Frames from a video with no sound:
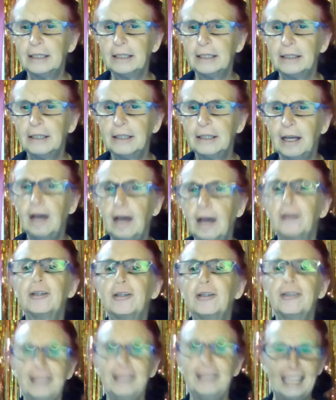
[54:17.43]
Oh,
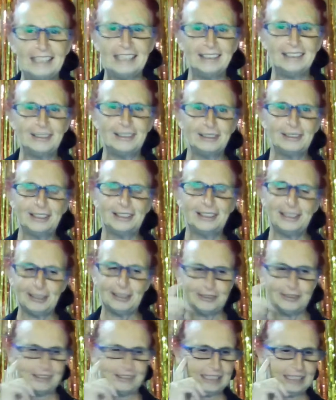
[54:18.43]
yes, good
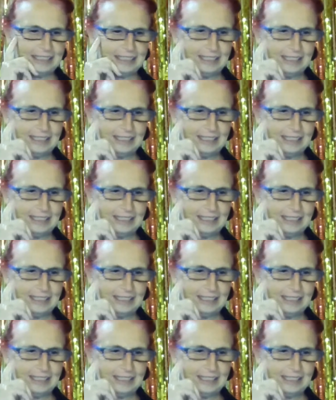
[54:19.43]
stories.